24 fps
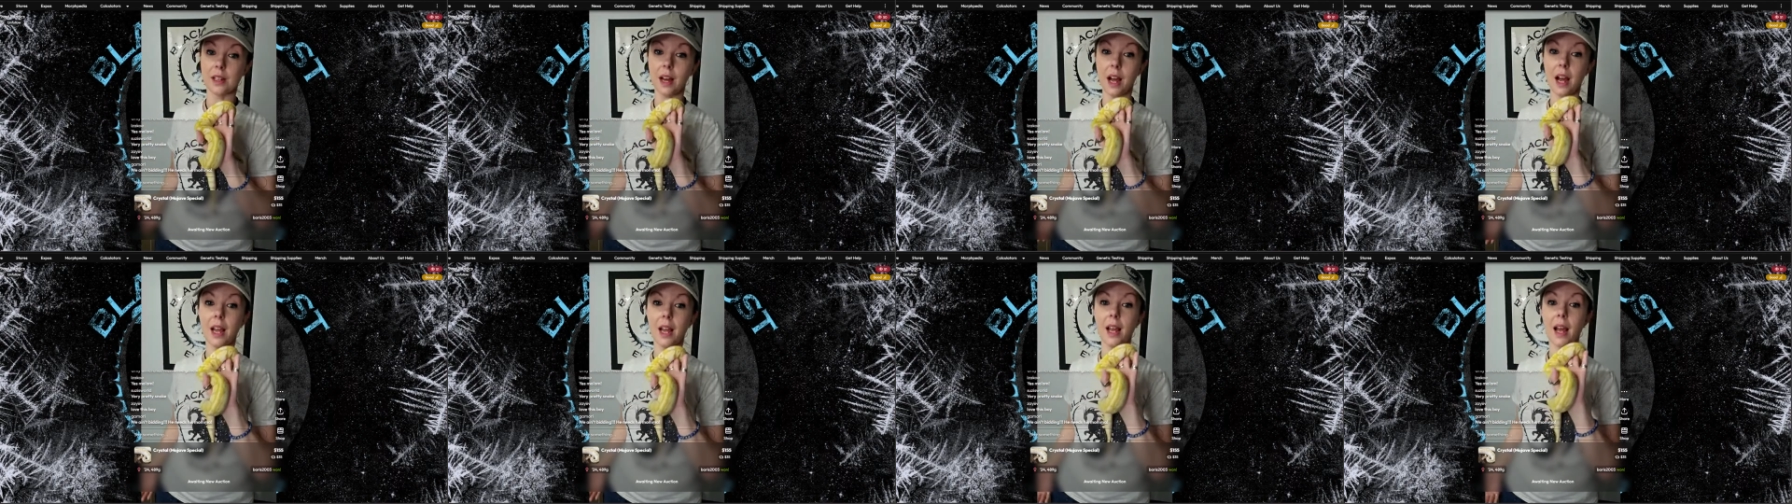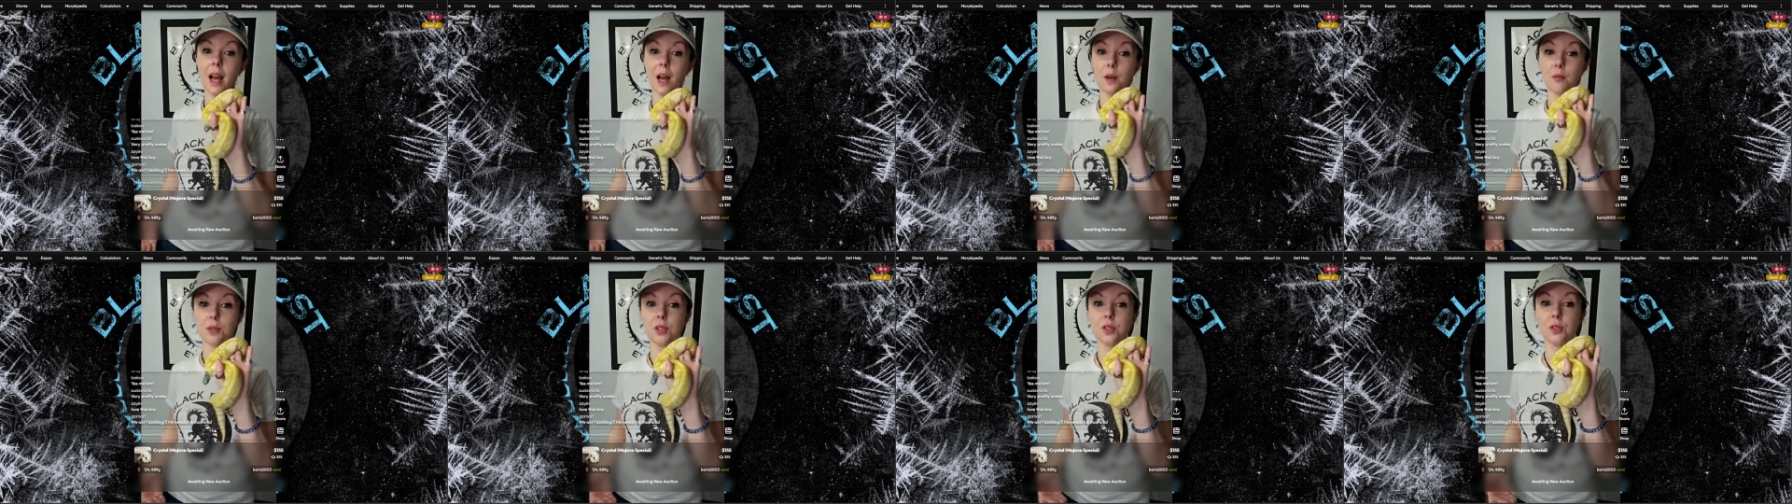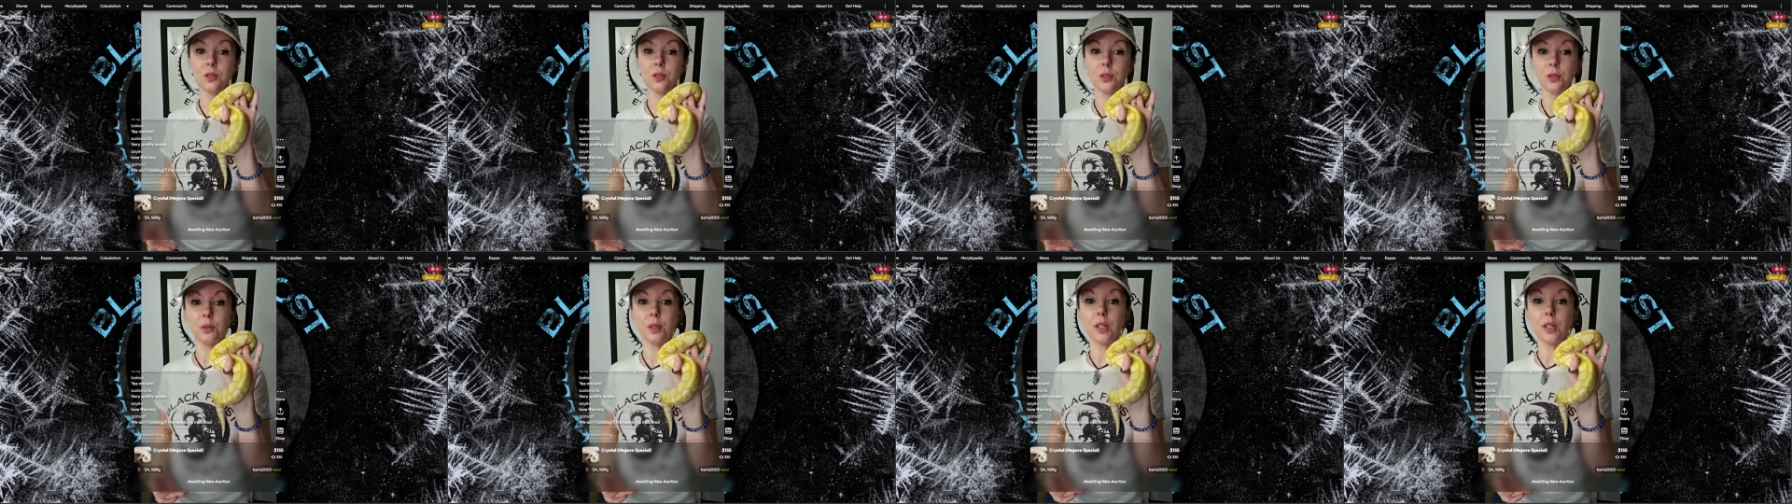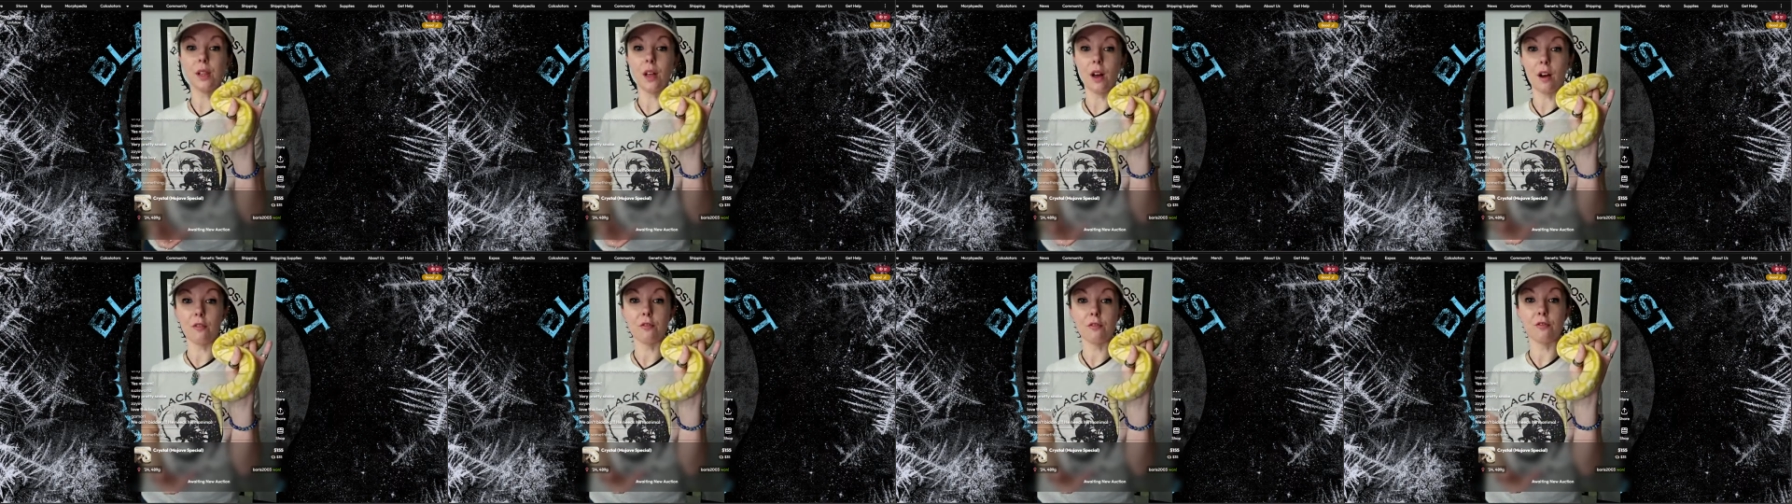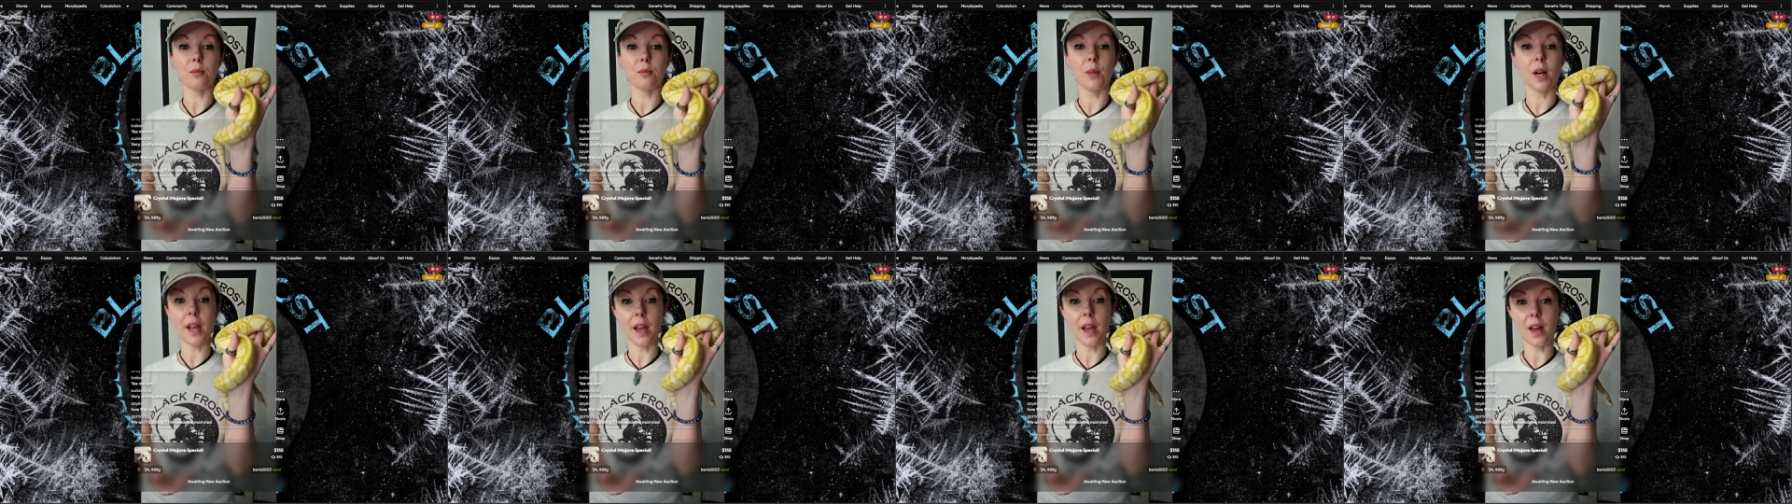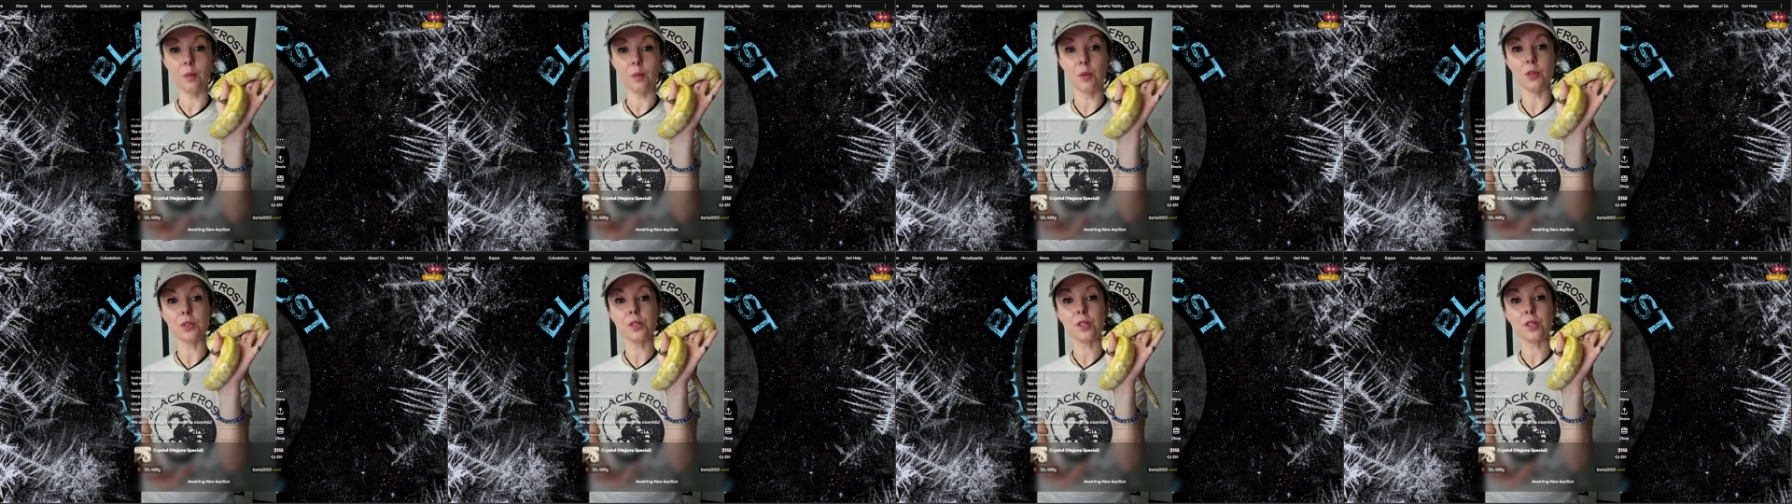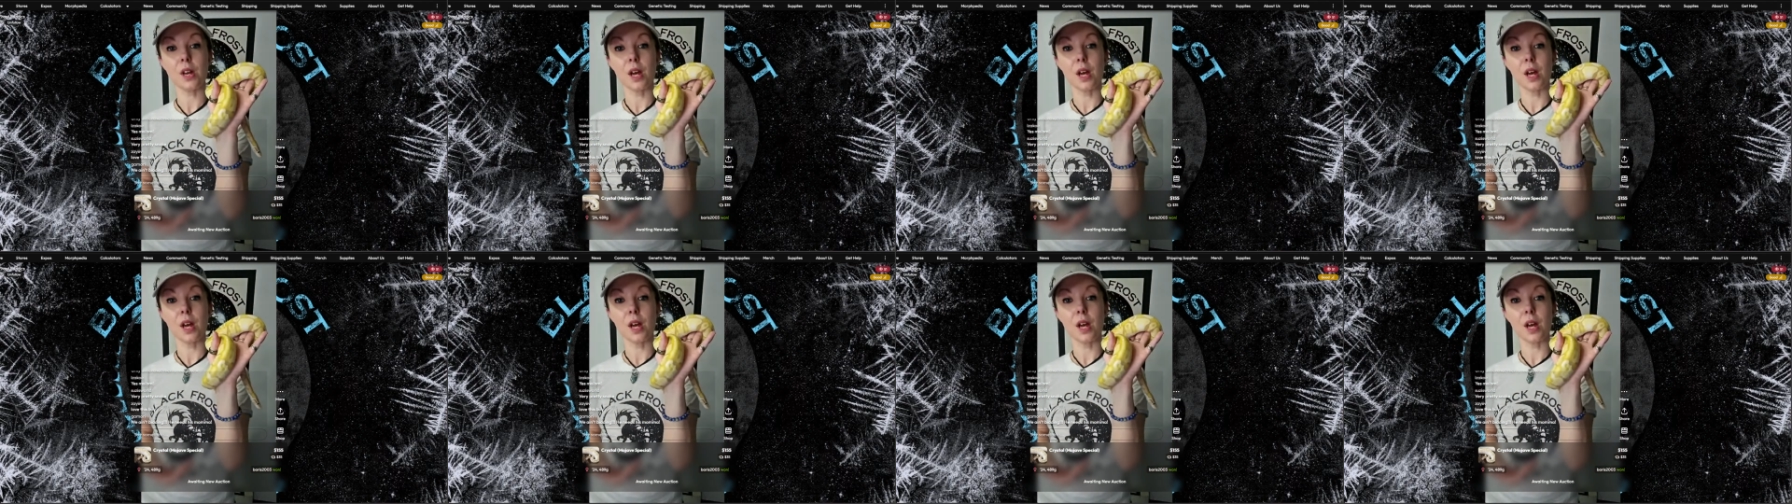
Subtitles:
I absolutely love my animals.